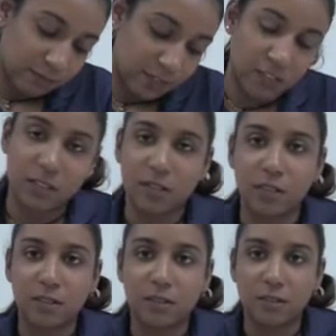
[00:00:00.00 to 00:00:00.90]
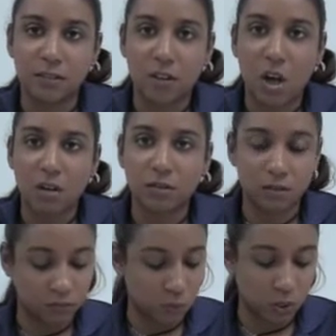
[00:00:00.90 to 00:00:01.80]
This is a long
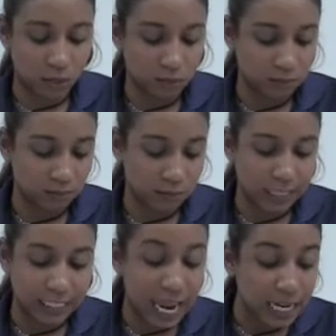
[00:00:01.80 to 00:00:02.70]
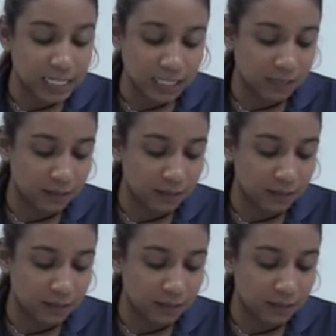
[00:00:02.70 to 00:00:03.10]
word. Like that's